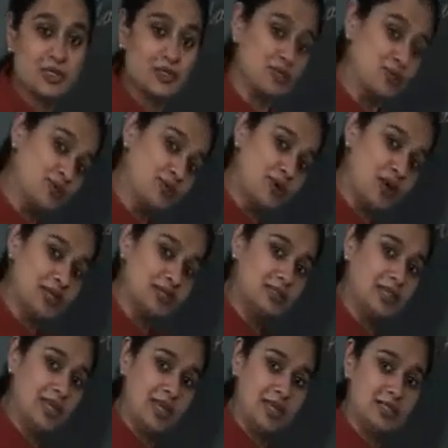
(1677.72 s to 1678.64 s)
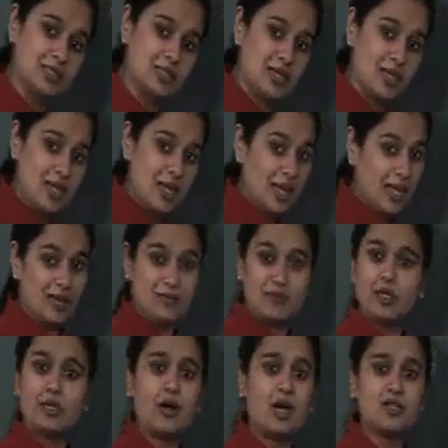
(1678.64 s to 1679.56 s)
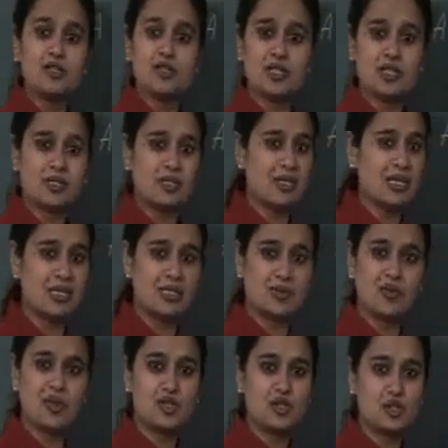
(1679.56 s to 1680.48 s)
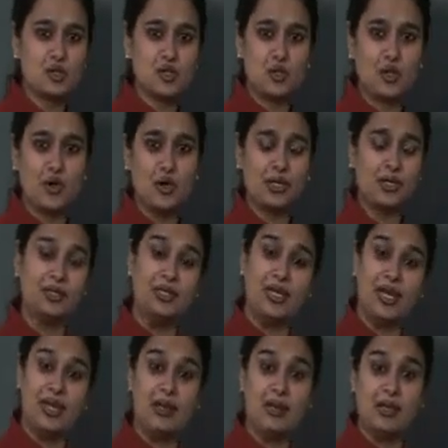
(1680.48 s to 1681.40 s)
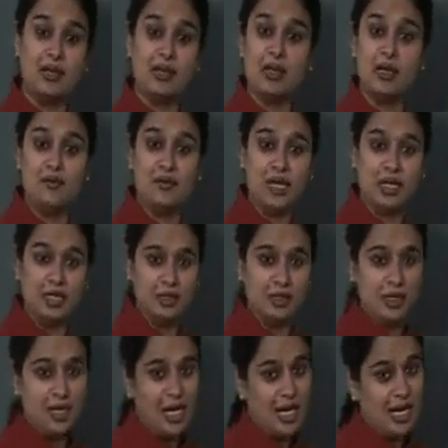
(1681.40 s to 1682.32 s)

So you got this? If the consciousness restored, then living.